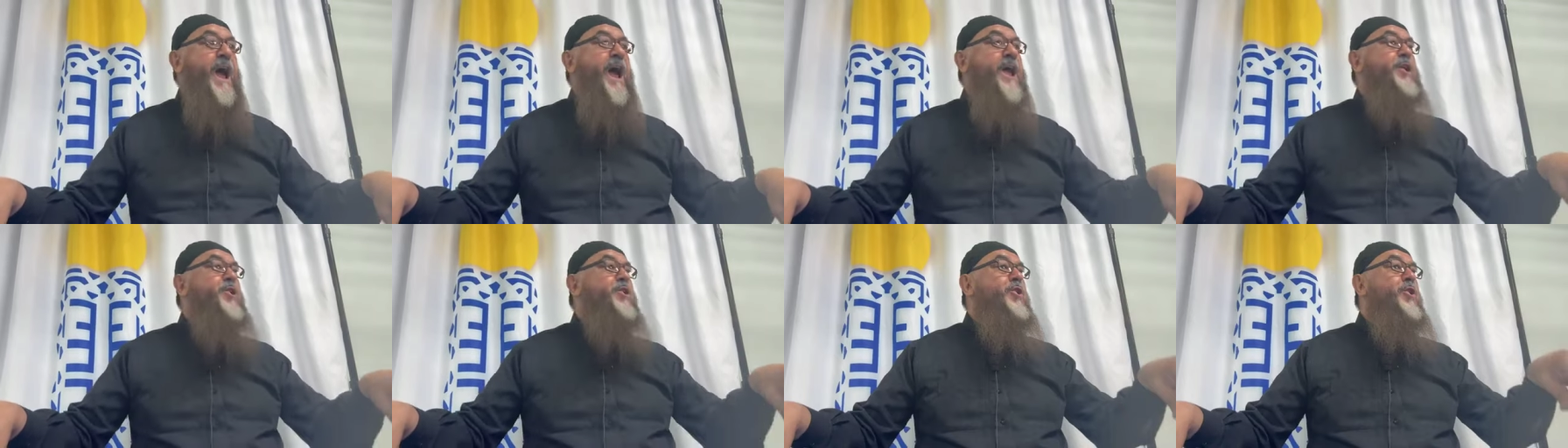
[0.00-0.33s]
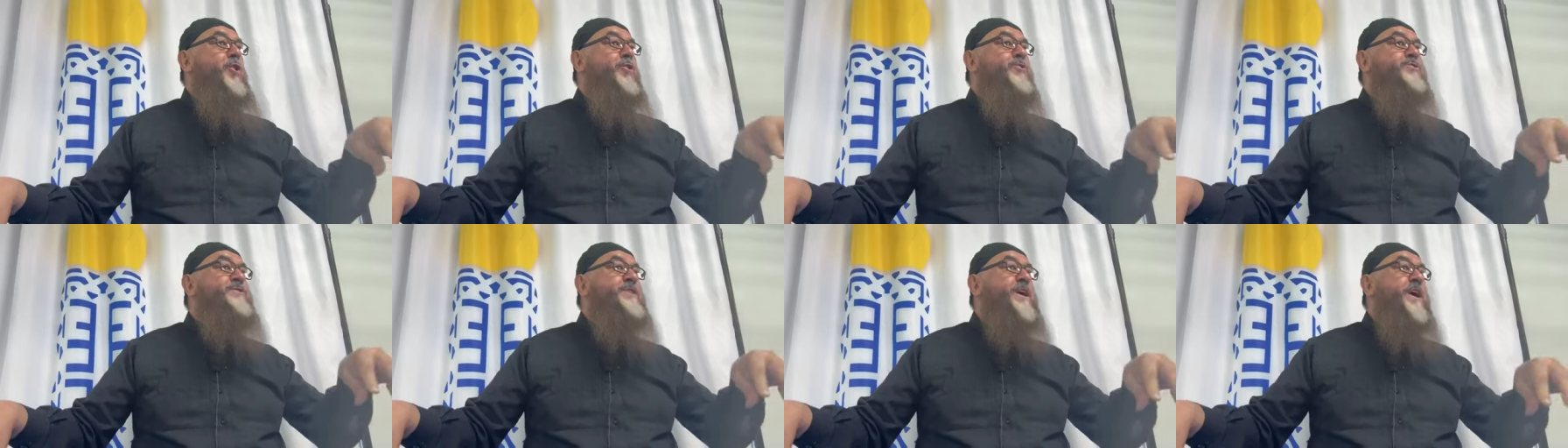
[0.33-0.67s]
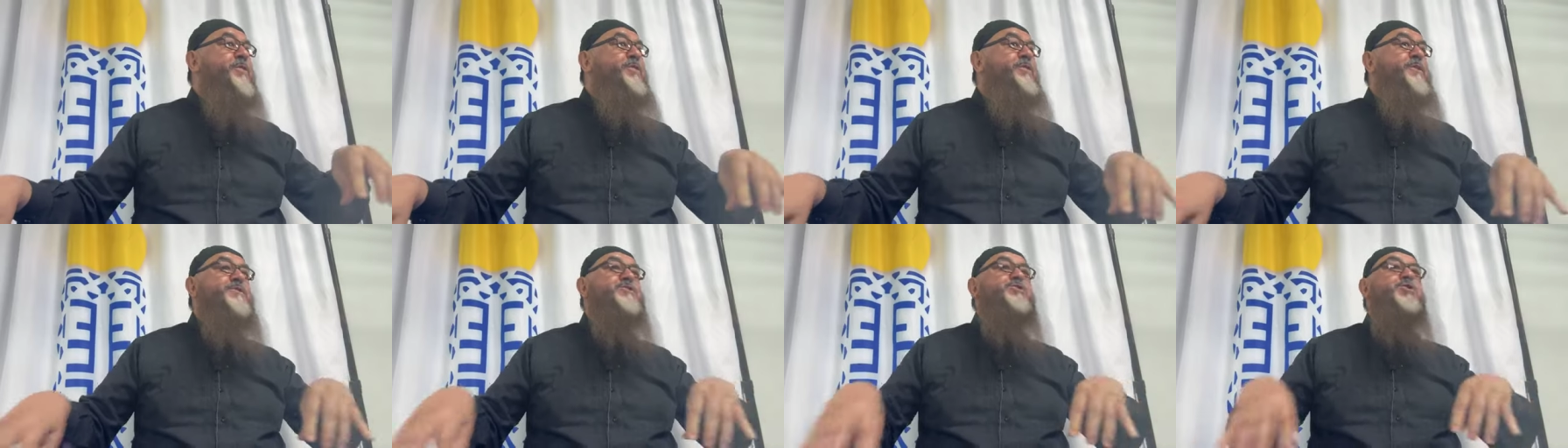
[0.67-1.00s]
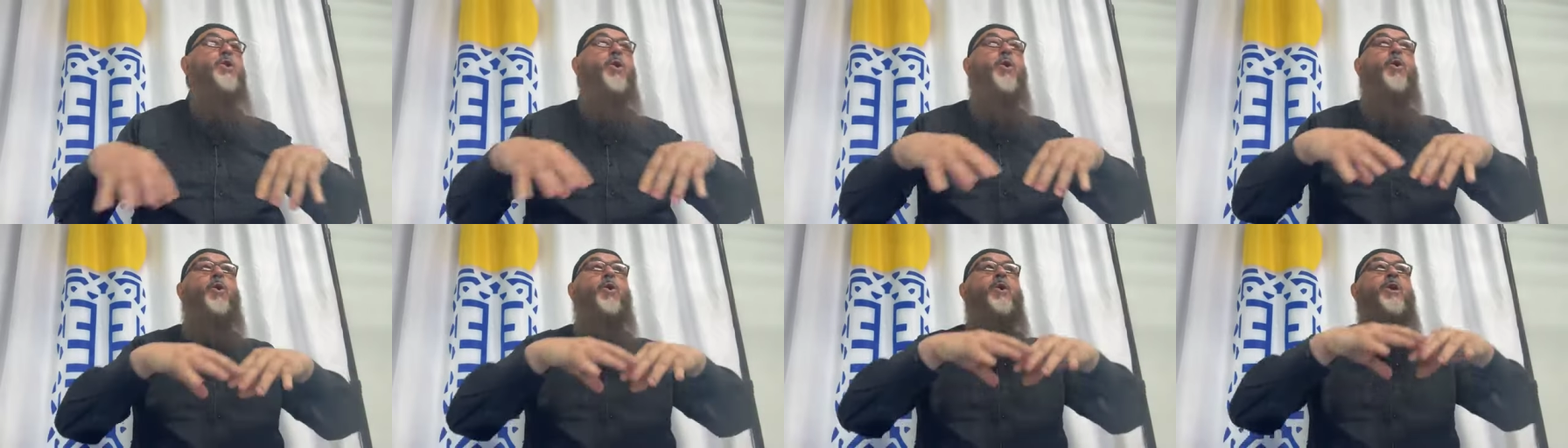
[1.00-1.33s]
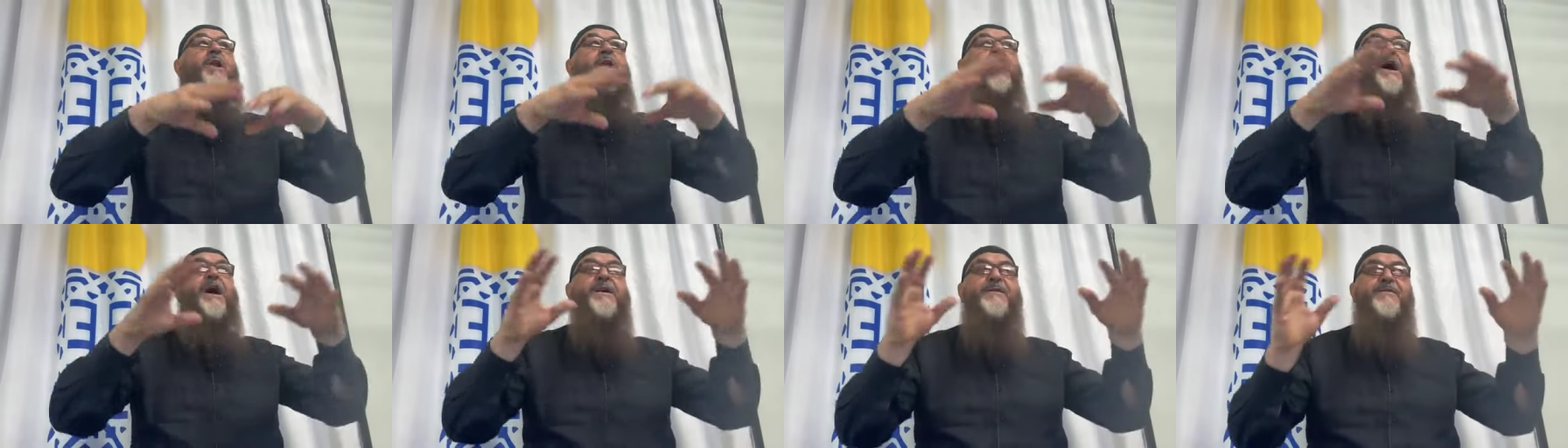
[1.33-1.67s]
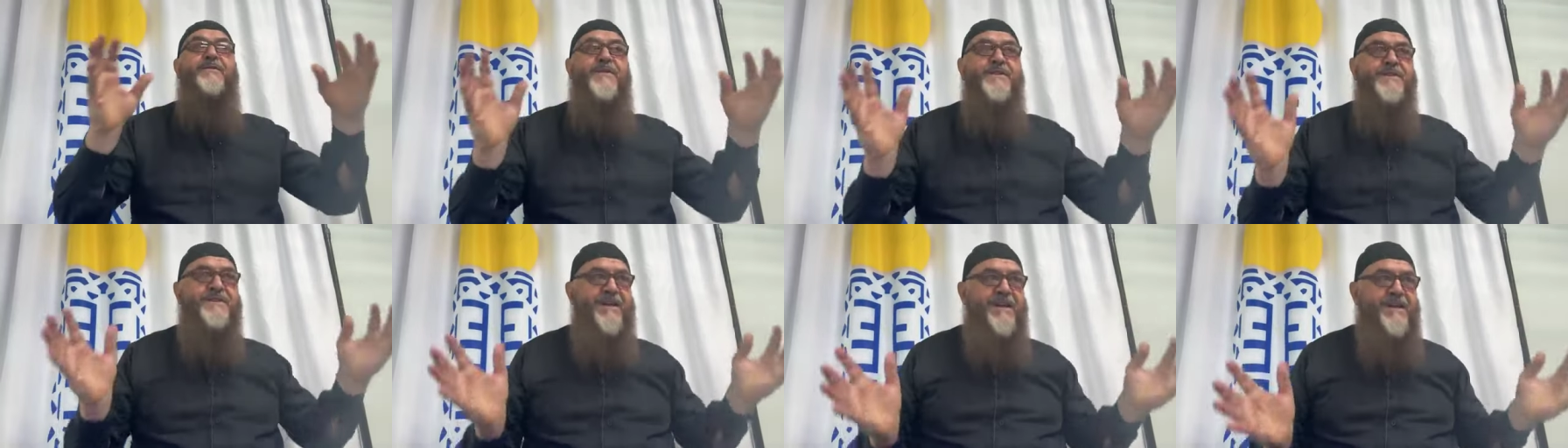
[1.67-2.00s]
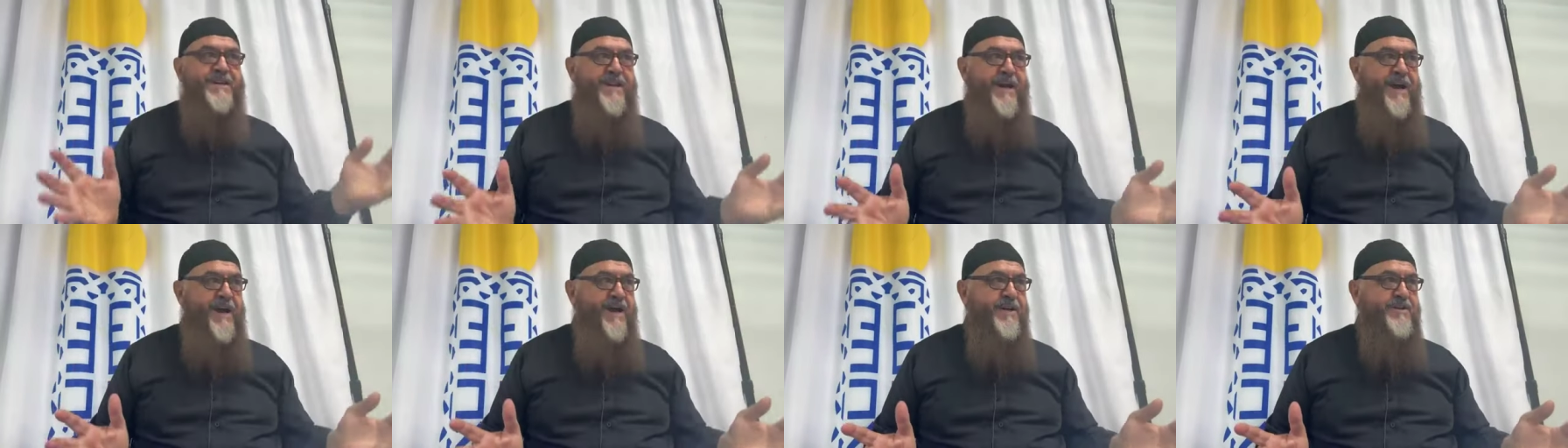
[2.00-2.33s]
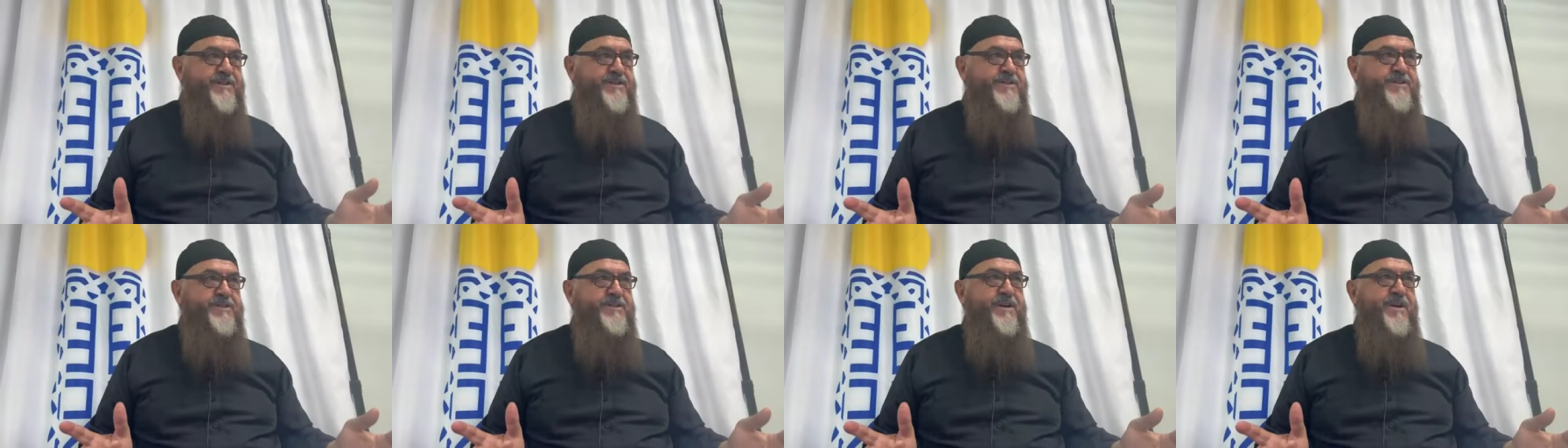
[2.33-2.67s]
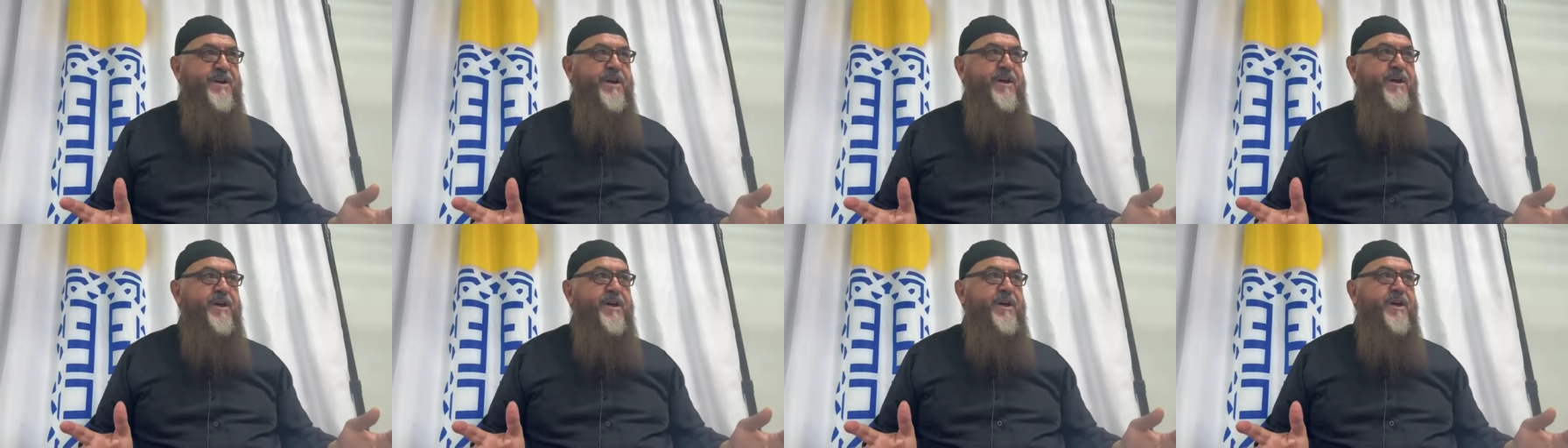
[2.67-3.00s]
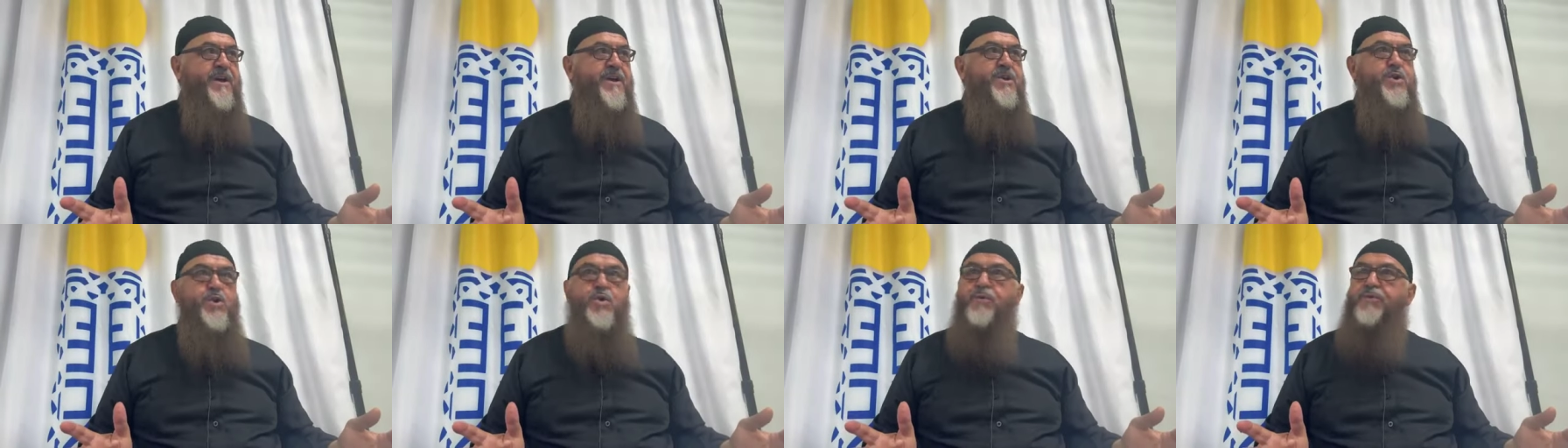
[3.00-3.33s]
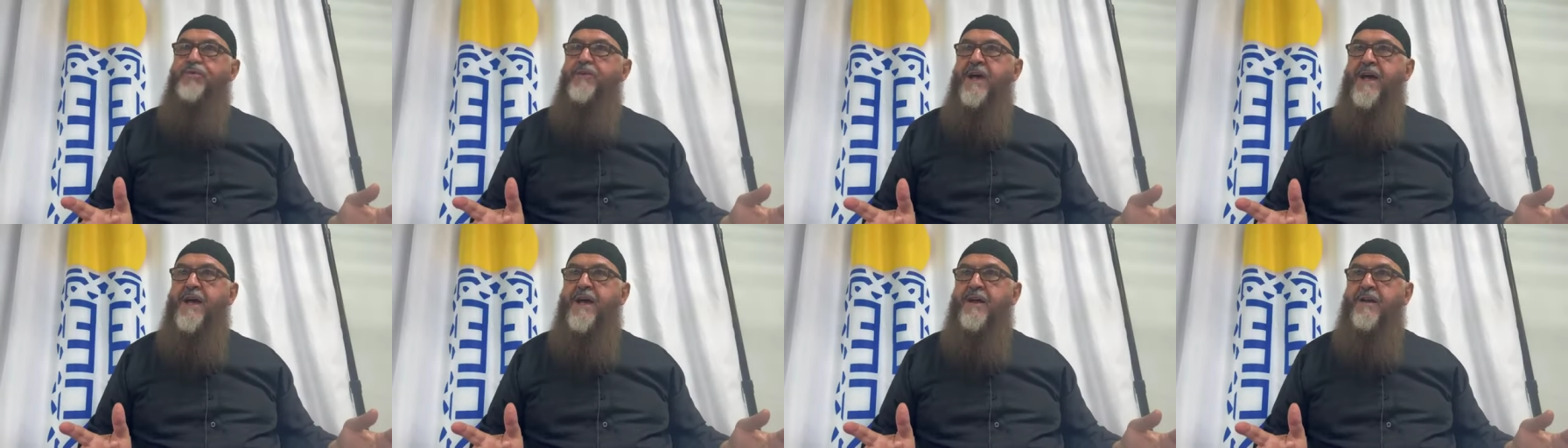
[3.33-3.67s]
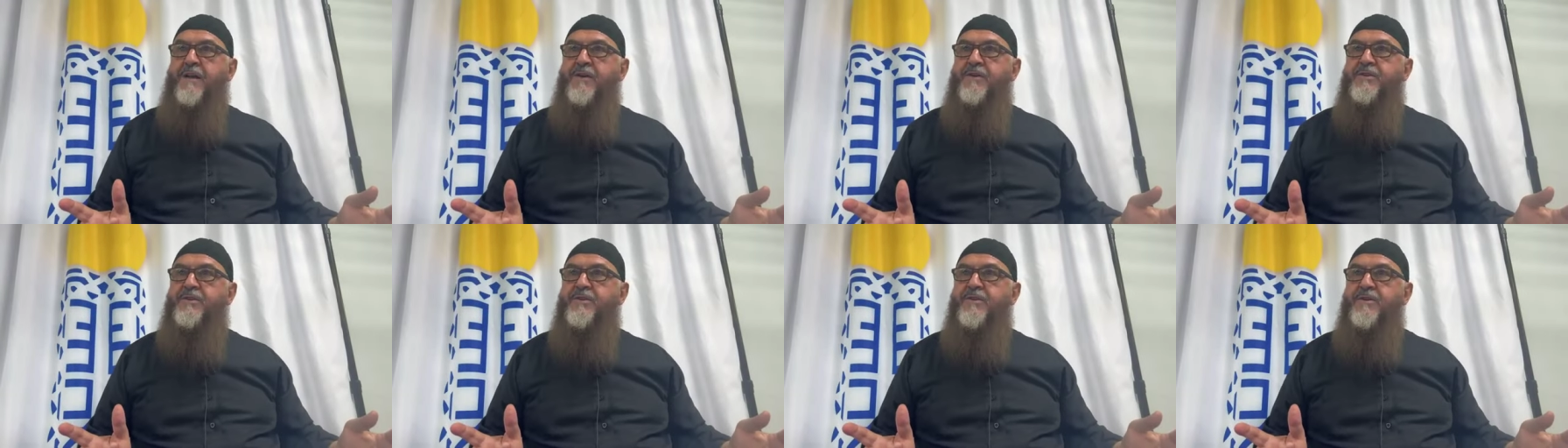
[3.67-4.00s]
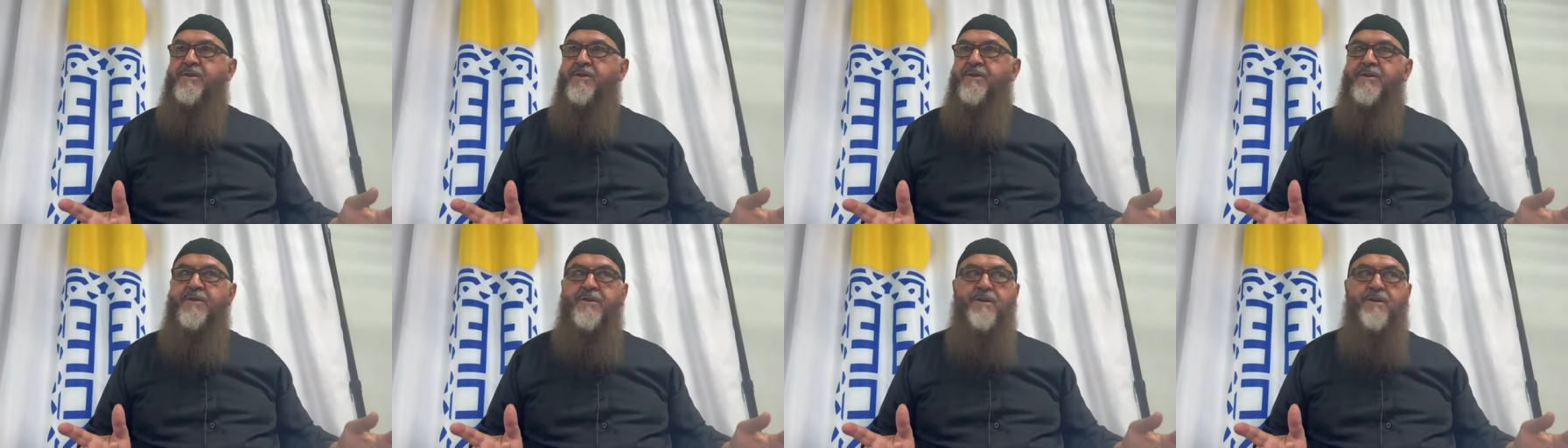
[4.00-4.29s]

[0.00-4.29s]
and knows that this whole life is a test, you failed.